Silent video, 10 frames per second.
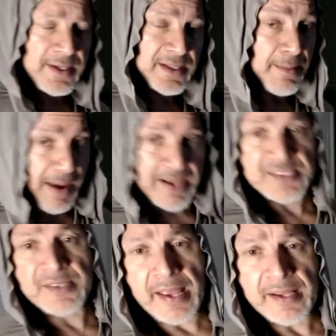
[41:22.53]
The
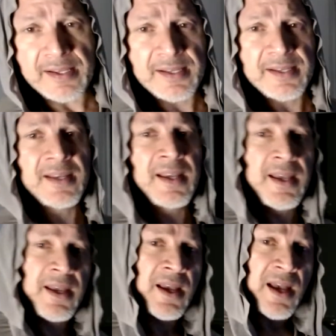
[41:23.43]
best thing
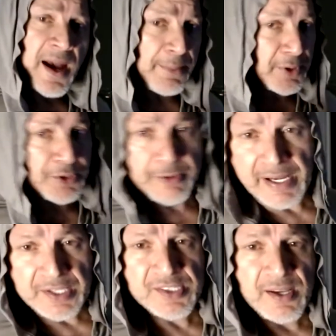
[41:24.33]
about
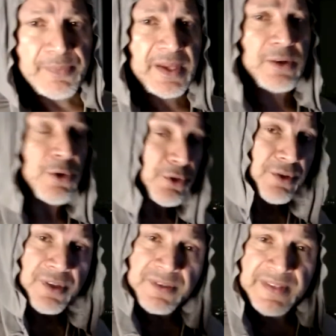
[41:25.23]
creating something or
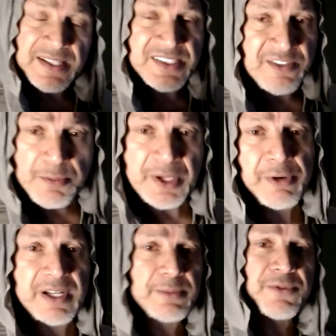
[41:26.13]
that's never been
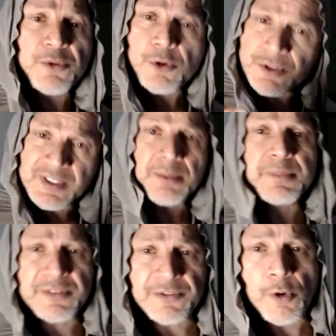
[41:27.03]
created before or done
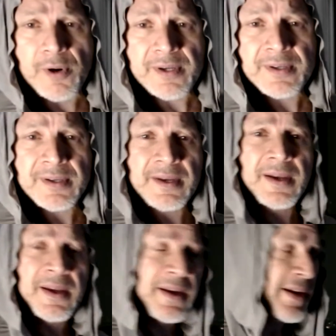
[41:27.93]
before
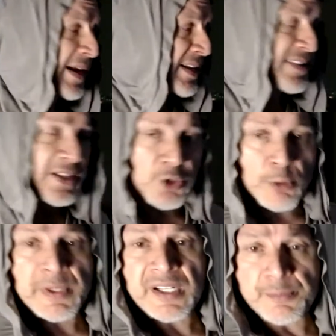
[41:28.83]
is that
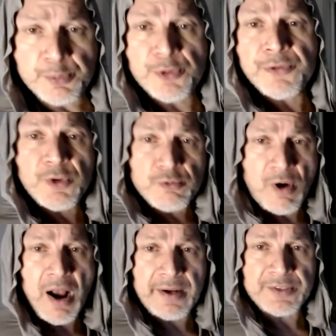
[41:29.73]
nobody can prove you
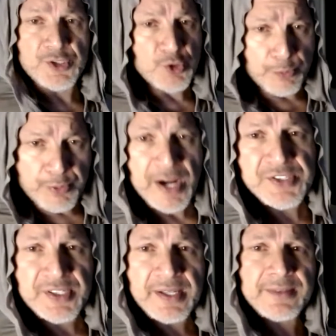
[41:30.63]
wrong. There's no
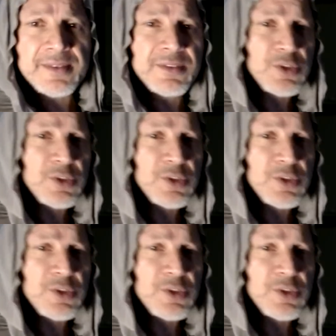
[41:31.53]
precedent.